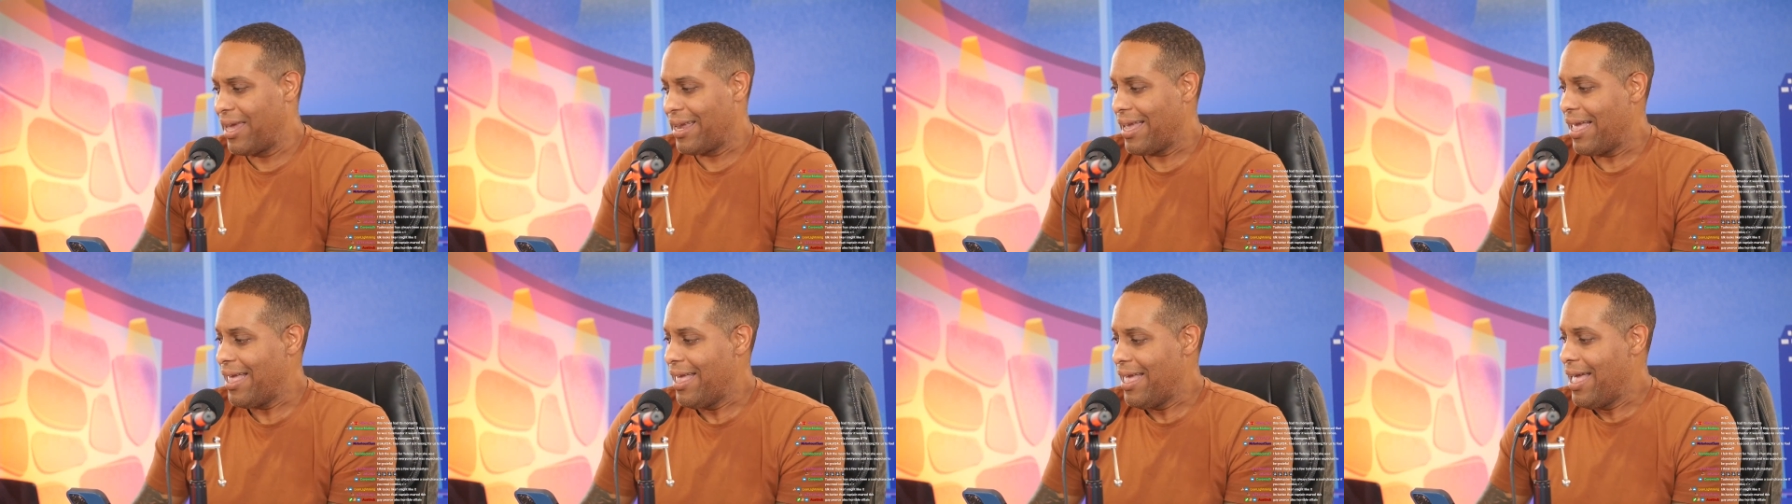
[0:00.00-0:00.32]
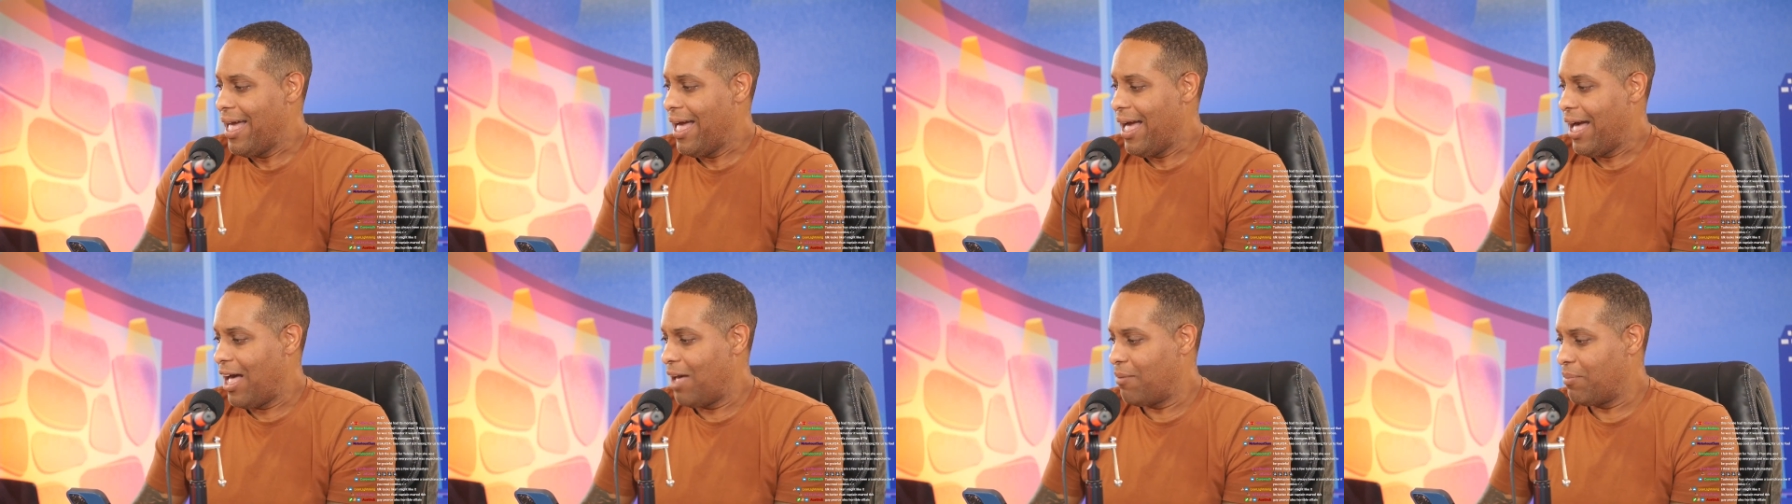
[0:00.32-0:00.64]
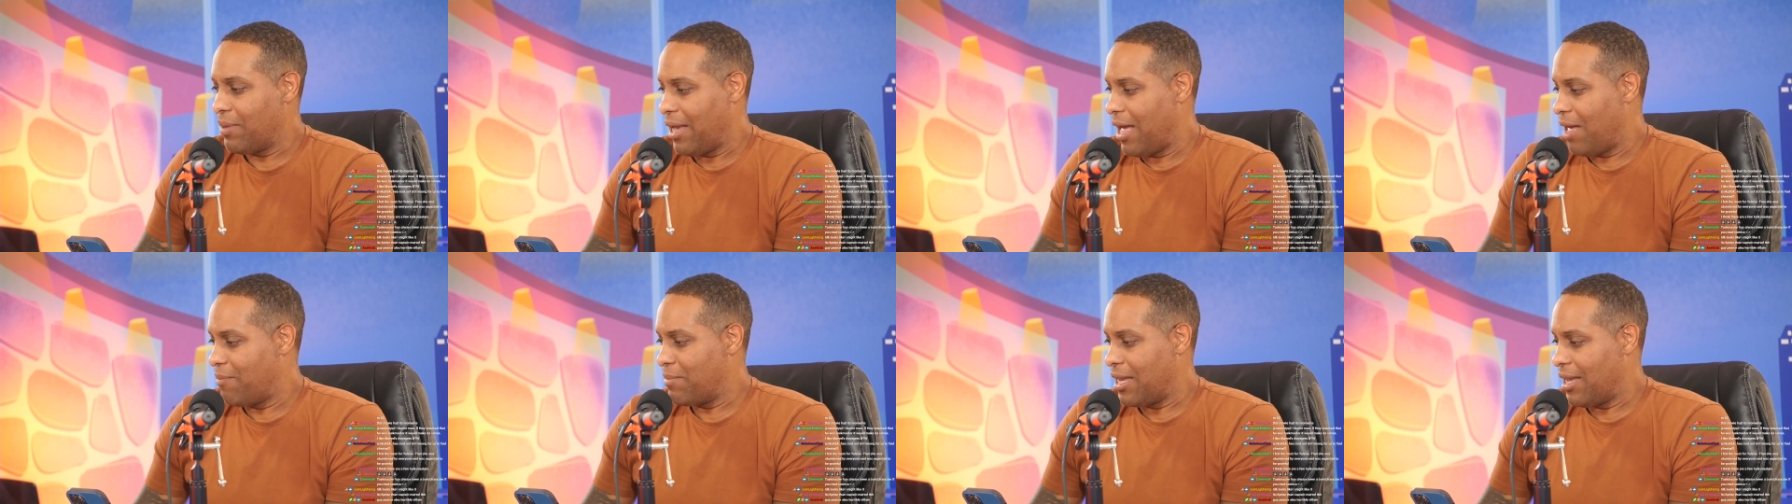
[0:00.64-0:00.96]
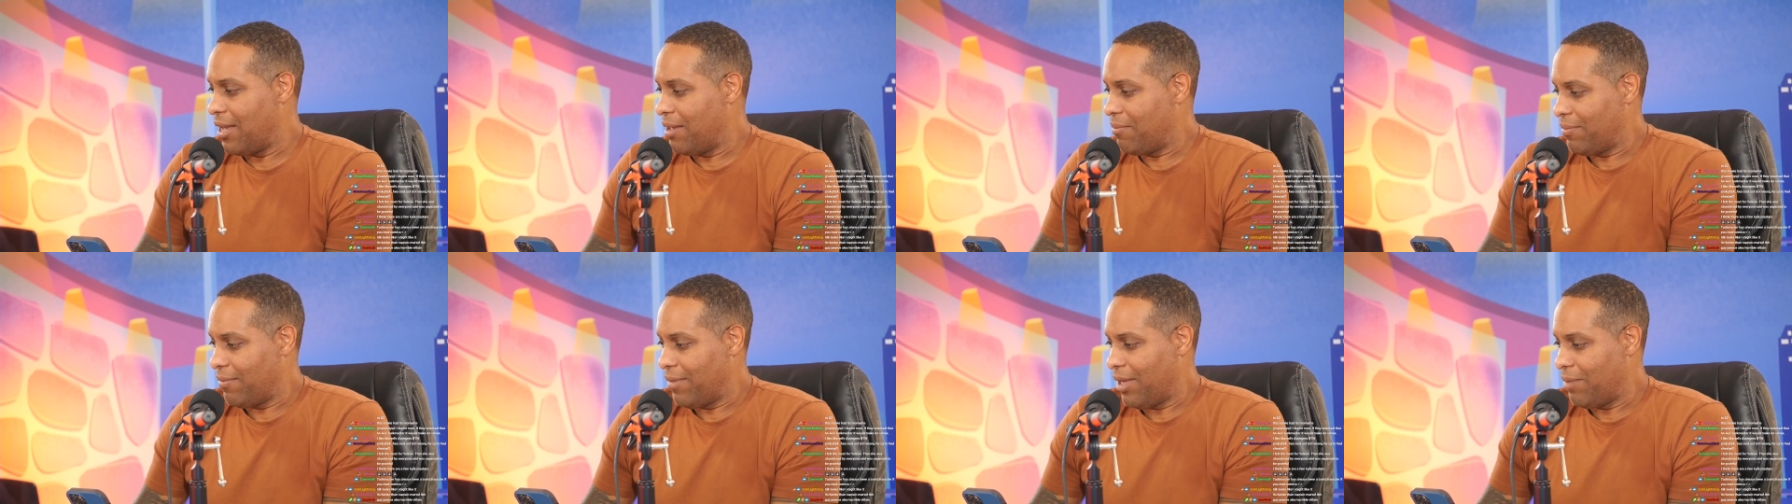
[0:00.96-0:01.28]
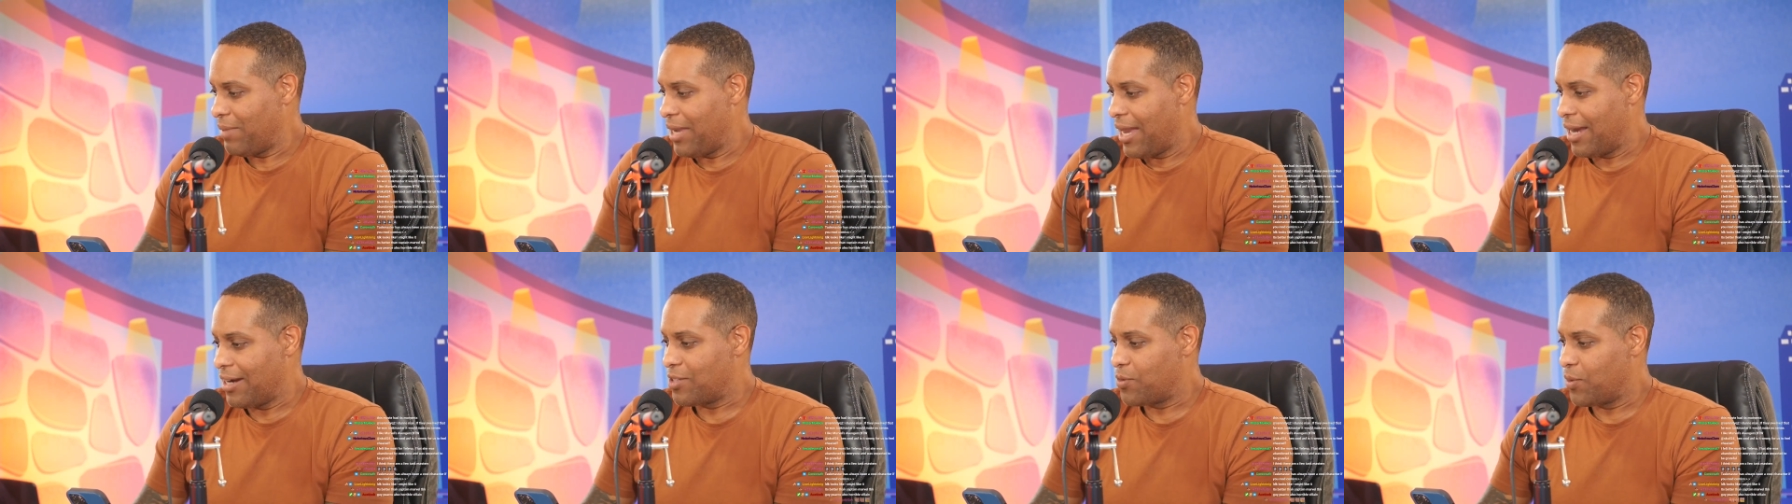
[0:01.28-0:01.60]
like I'll be, I mean, i
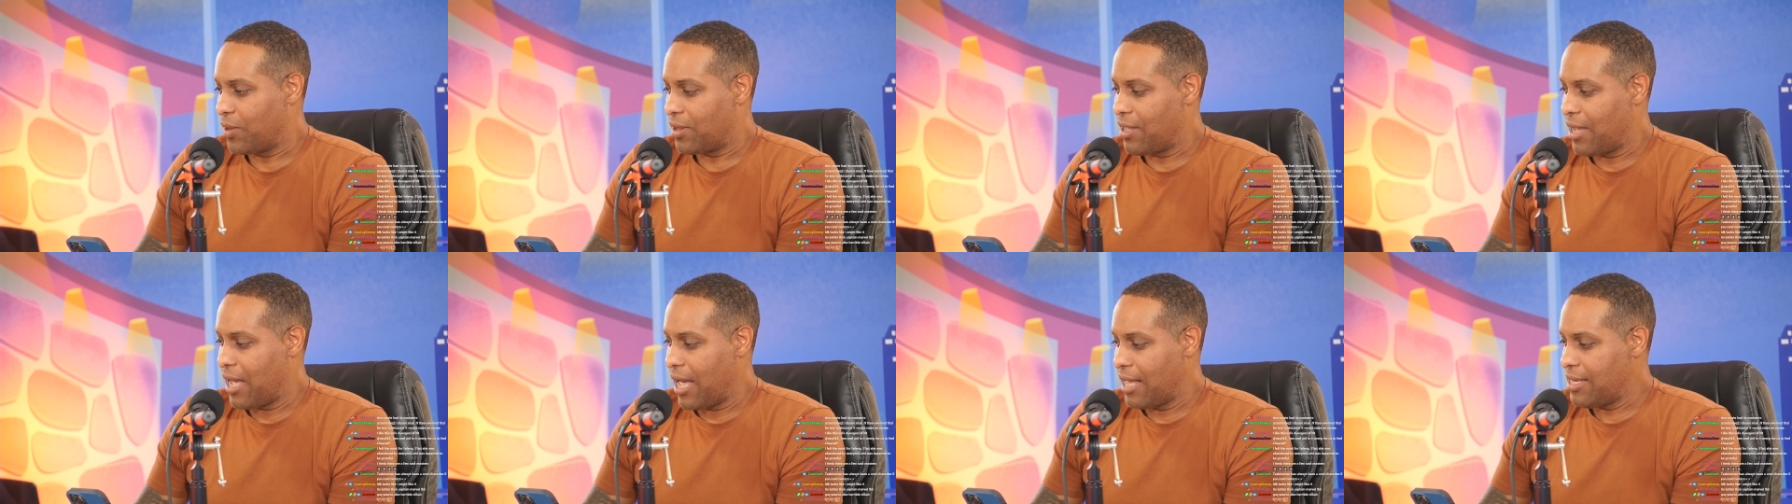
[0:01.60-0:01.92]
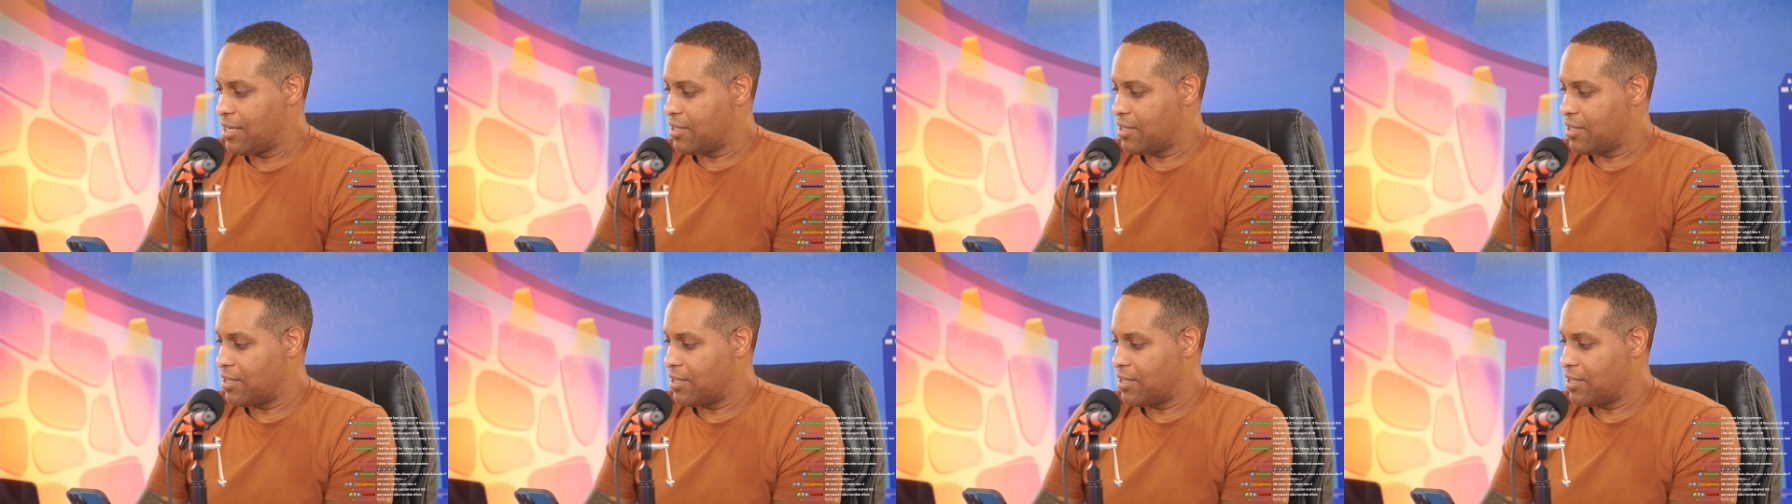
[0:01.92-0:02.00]
will be honest with you.